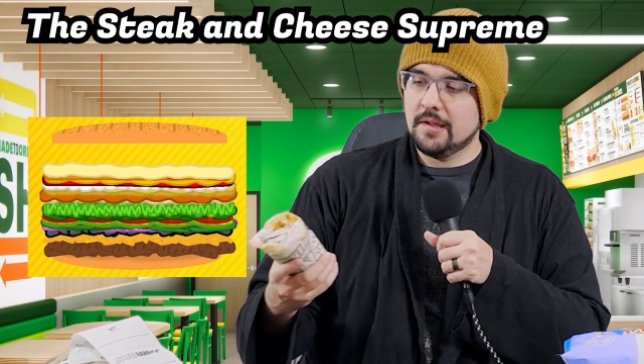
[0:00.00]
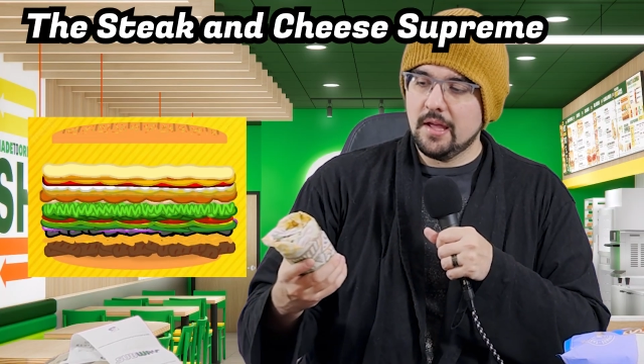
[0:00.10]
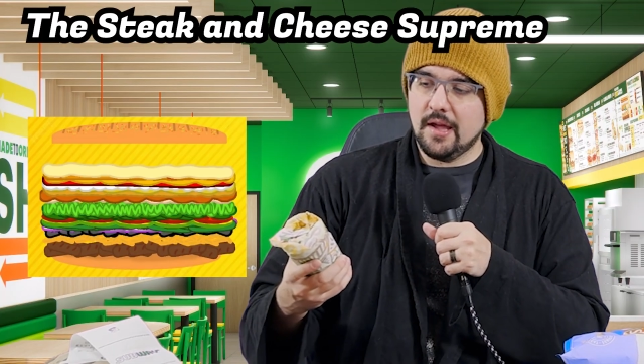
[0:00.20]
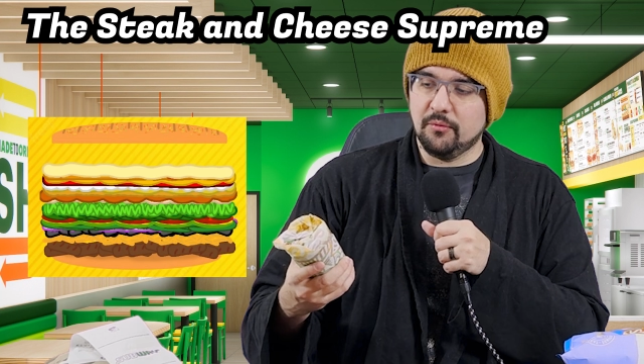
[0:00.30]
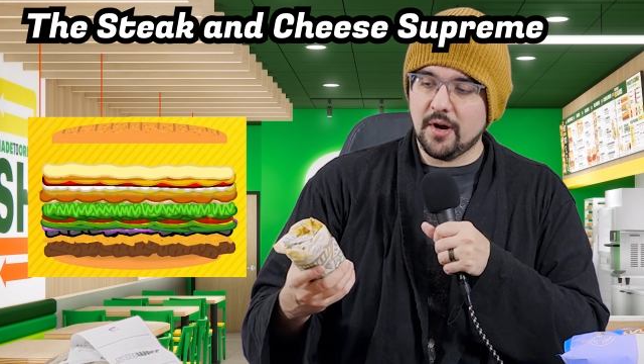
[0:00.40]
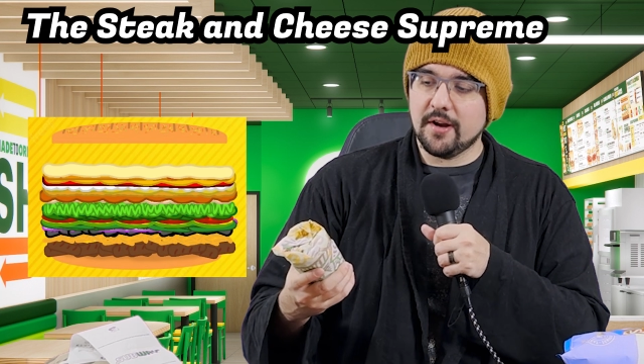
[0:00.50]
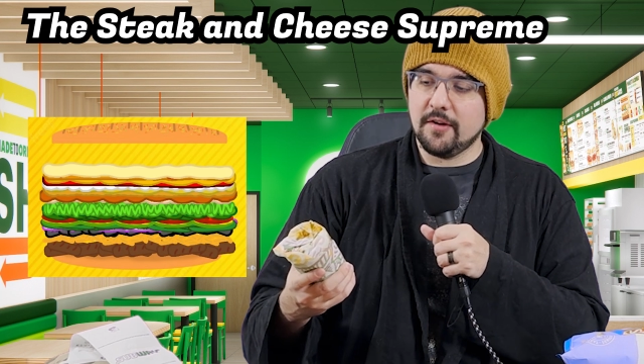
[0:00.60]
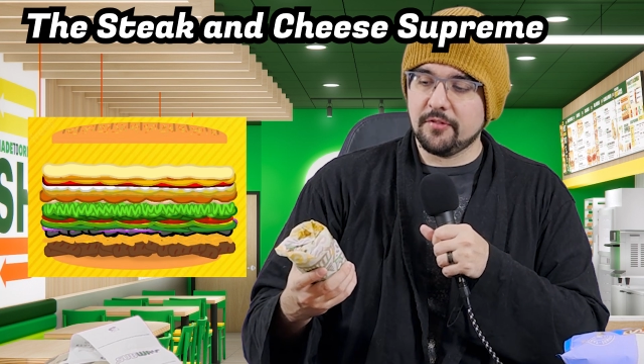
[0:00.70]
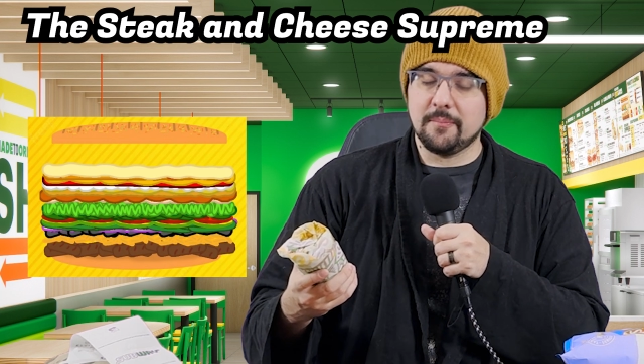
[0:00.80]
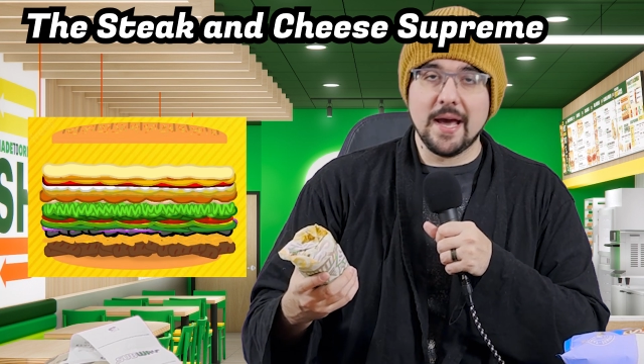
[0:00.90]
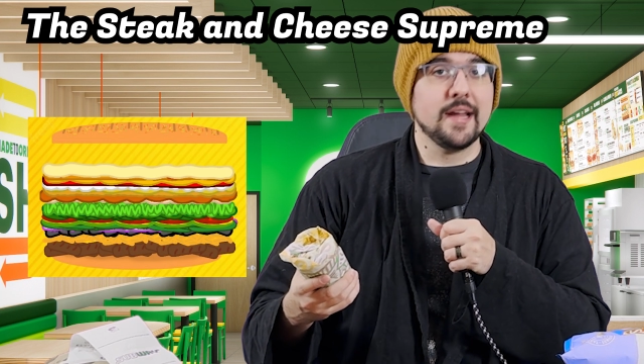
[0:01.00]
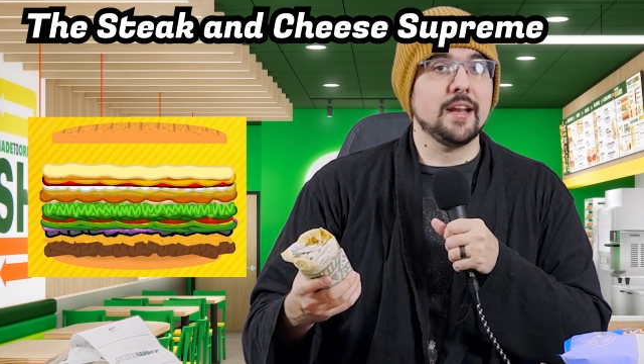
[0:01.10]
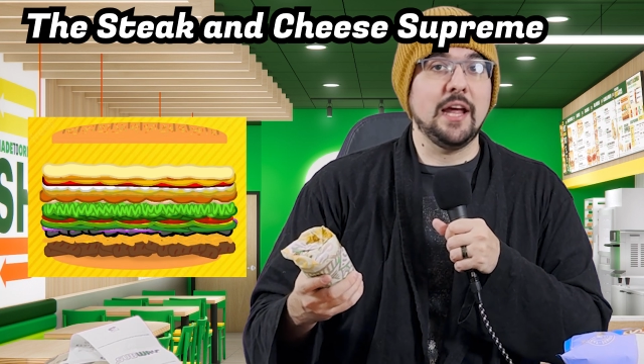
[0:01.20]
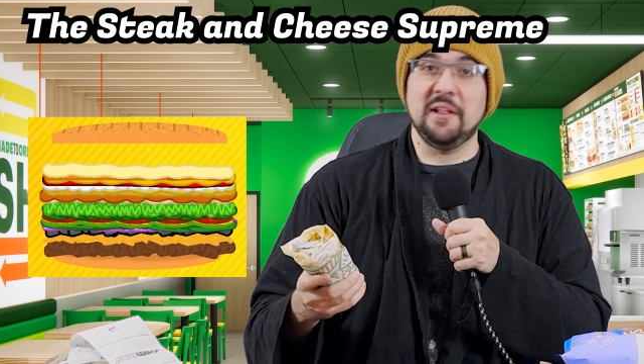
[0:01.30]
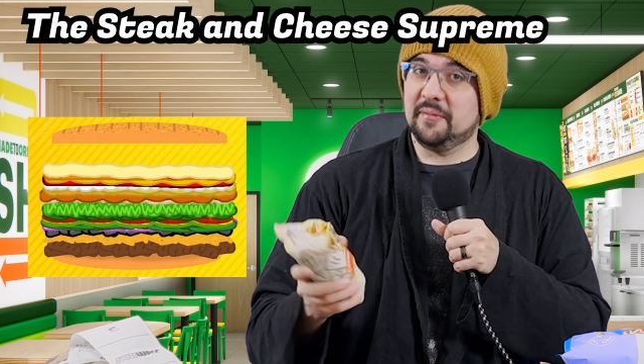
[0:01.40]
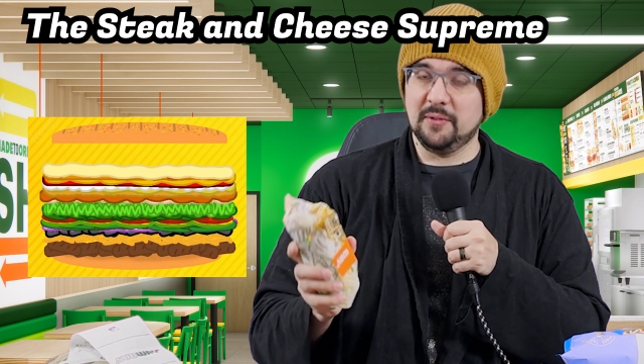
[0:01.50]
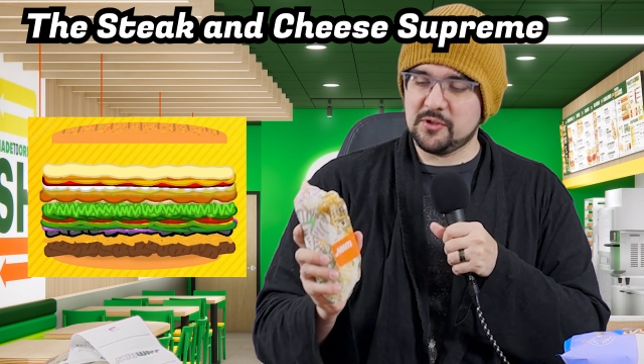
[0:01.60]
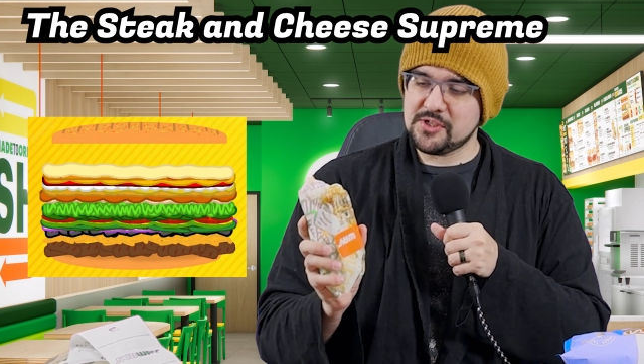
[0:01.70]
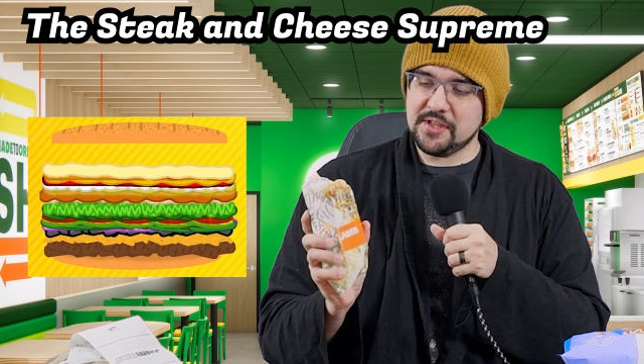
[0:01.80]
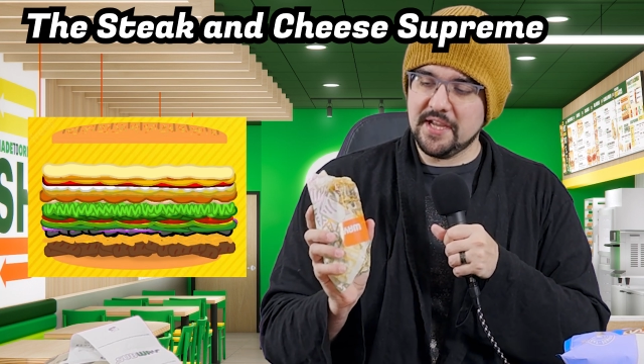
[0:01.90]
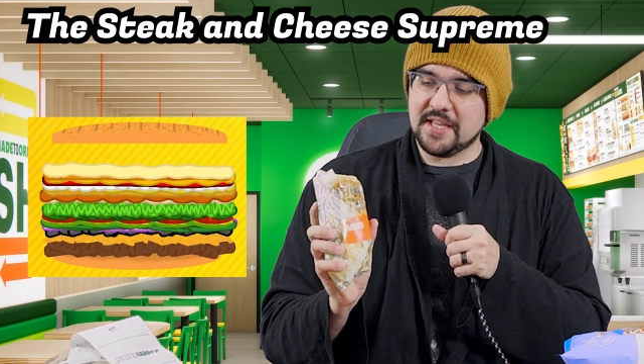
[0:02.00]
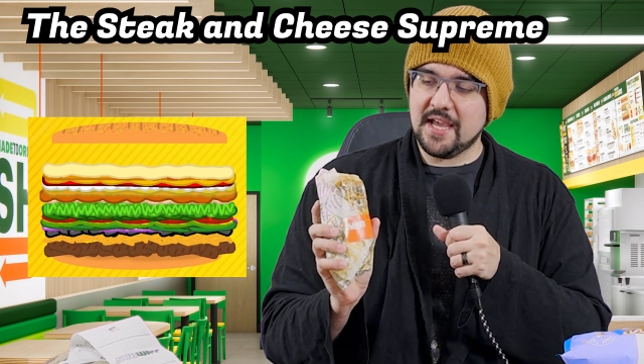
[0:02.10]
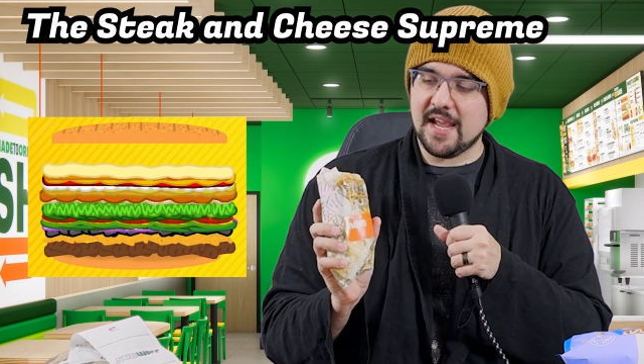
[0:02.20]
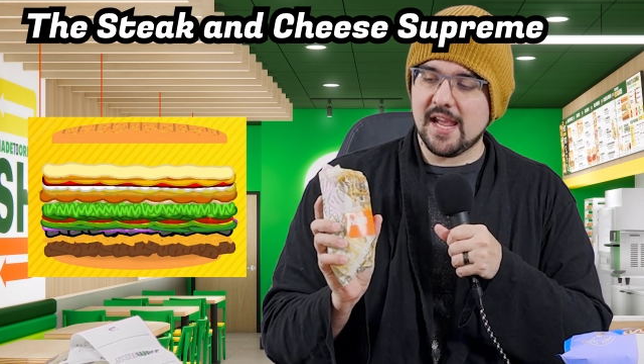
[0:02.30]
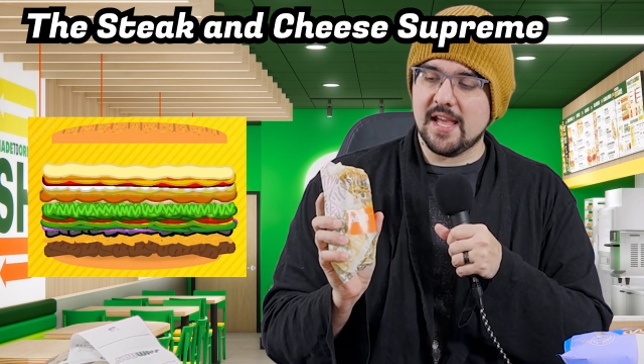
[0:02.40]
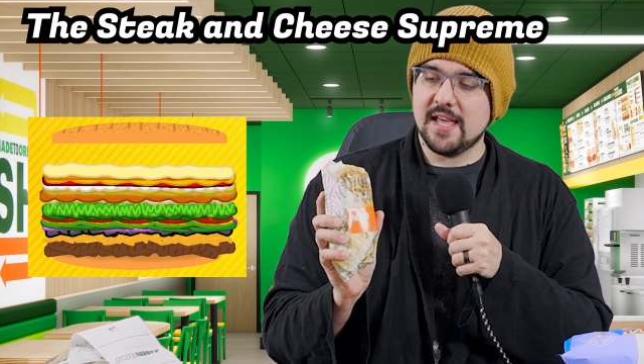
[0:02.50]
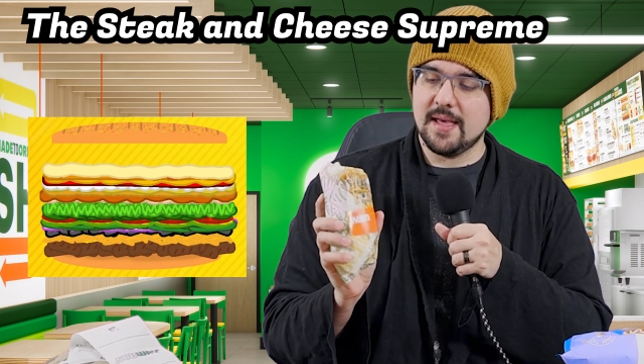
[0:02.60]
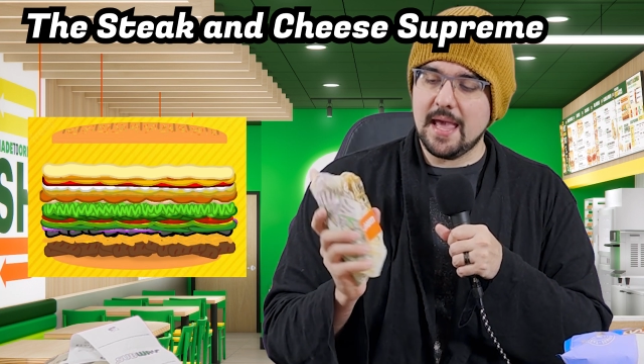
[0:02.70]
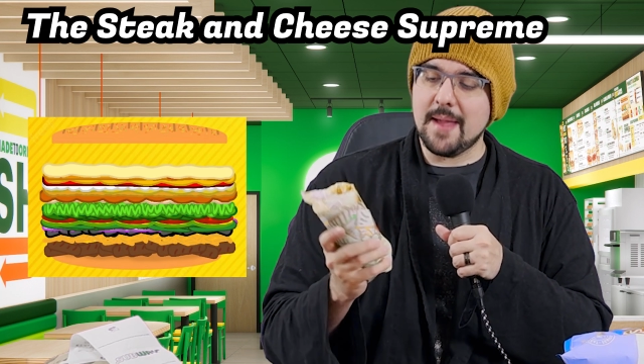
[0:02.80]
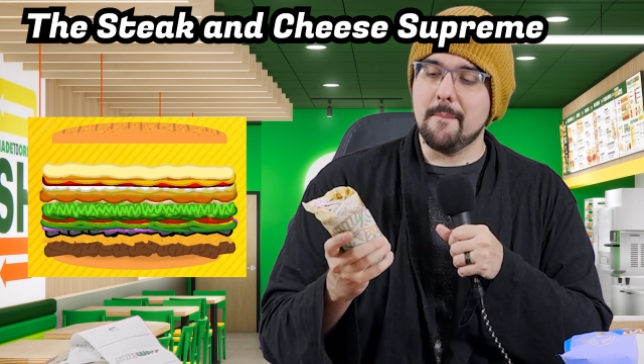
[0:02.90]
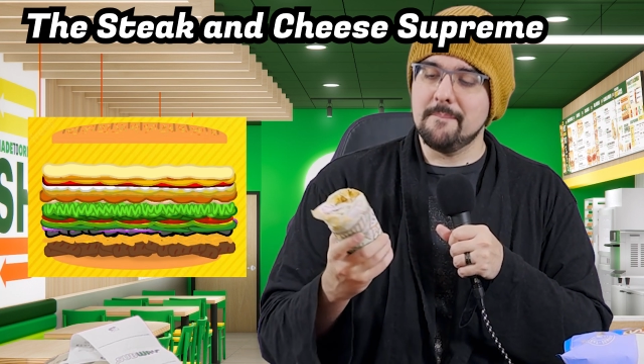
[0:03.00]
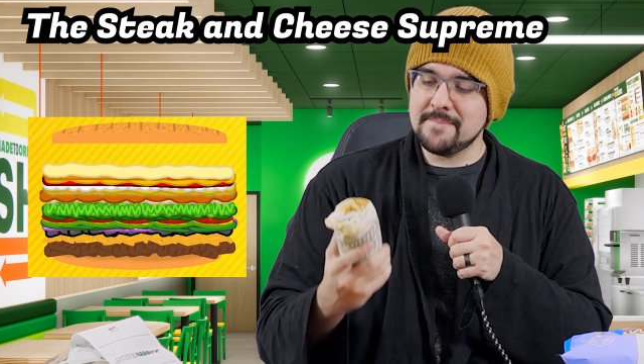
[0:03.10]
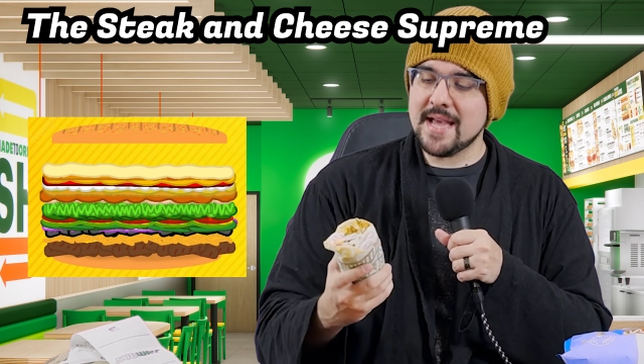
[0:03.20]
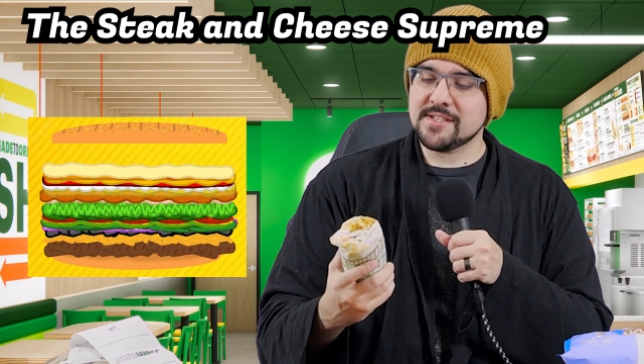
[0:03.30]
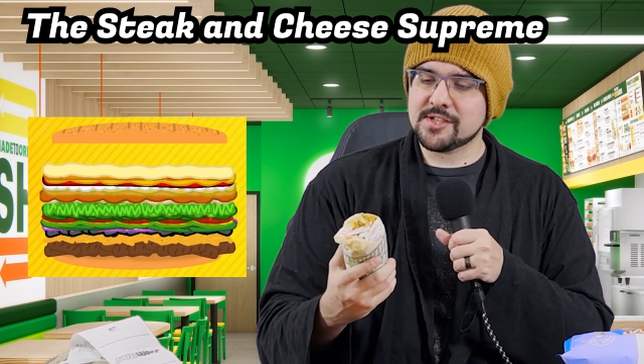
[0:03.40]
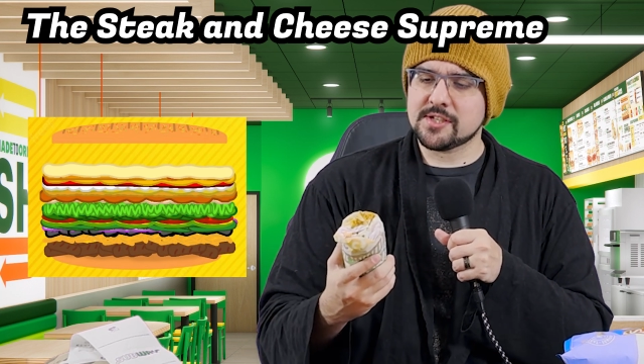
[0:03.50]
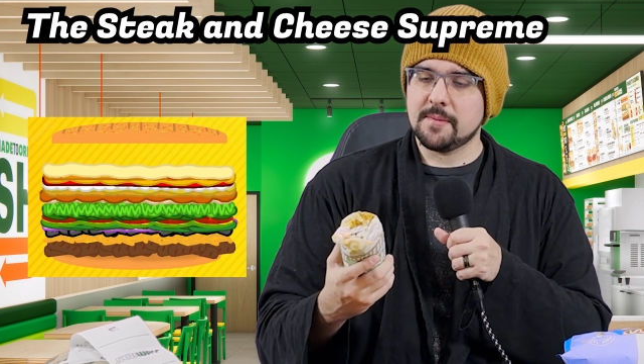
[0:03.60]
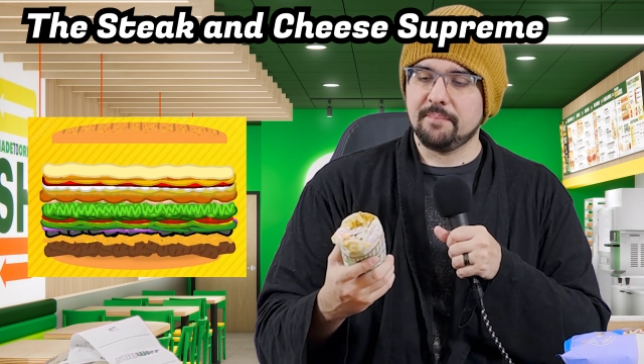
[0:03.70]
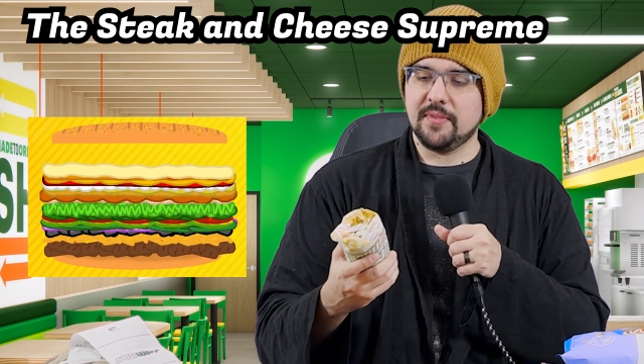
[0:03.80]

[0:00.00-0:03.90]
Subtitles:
And right off the bat, it looks like a mess.